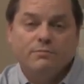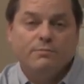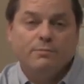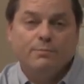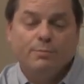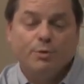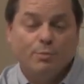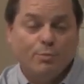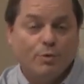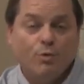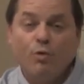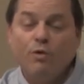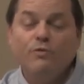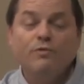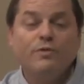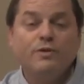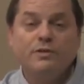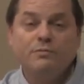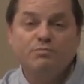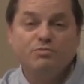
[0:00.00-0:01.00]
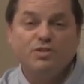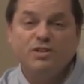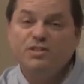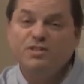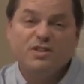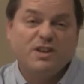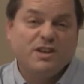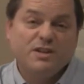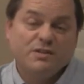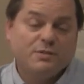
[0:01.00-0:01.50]
buprenorphine
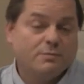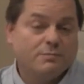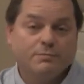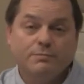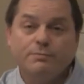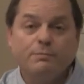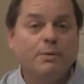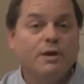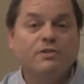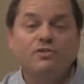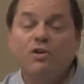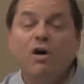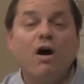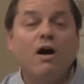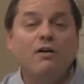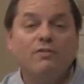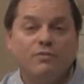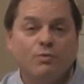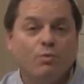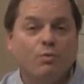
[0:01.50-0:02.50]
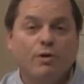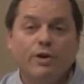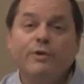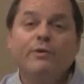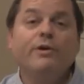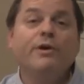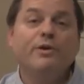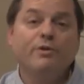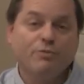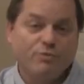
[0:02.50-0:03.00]
just says, buzz off,
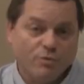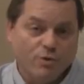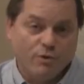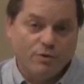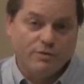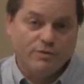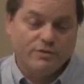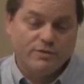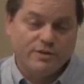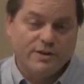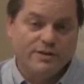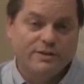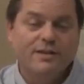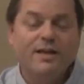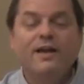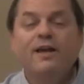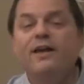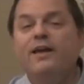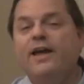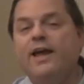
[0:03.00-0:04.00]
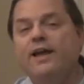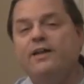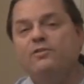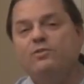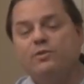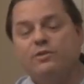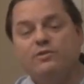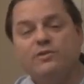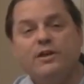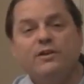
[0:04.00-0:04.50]
we're here first. And
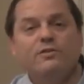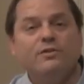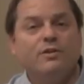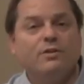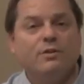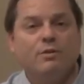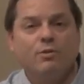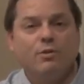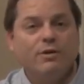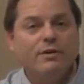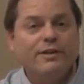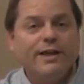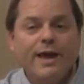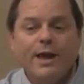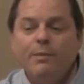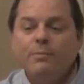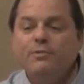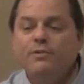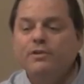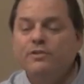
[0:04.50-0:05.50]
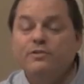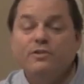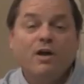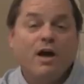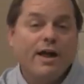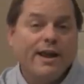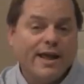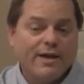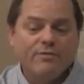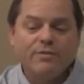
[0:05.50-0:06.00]
so essentially the Lortab does
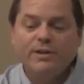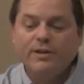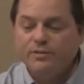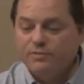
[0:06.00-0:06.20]
not have any